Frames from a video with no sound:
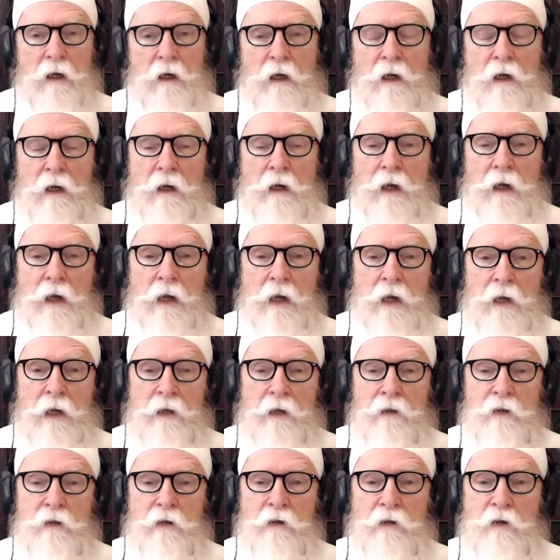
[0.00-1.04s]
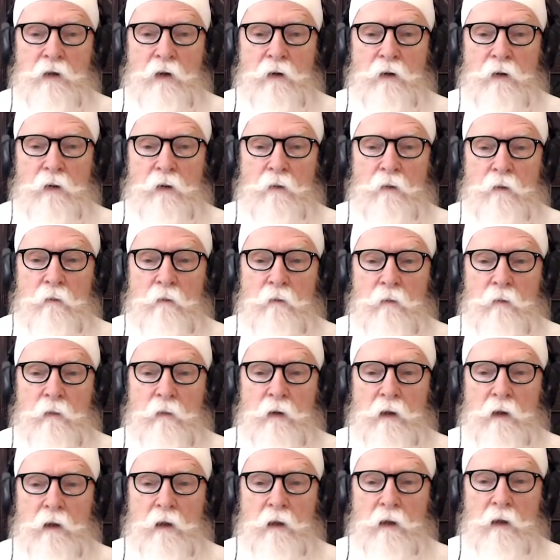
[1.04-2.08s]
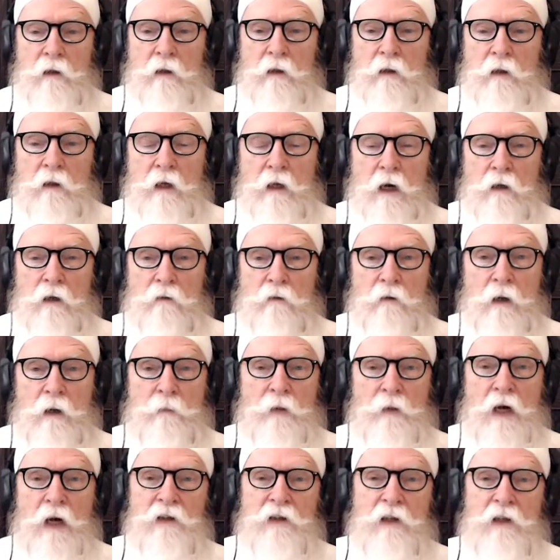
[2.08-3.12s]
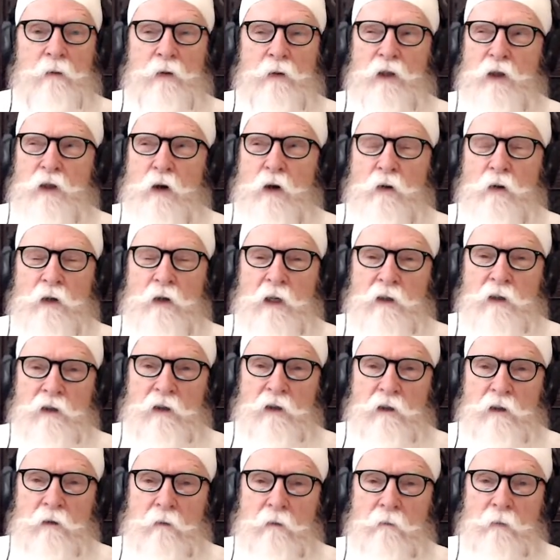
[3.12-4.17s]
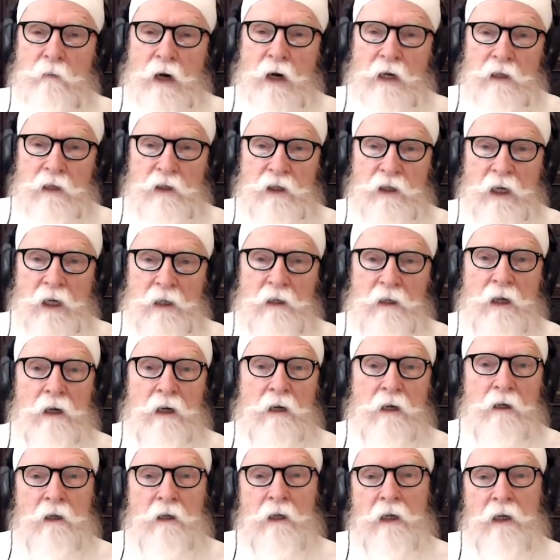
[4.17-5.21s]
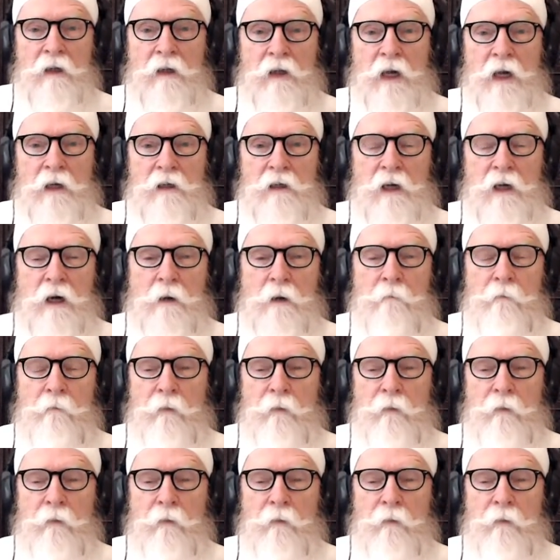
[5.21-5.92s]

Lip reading: And so young Ramdas, he was known as Bhai Cheta at that time.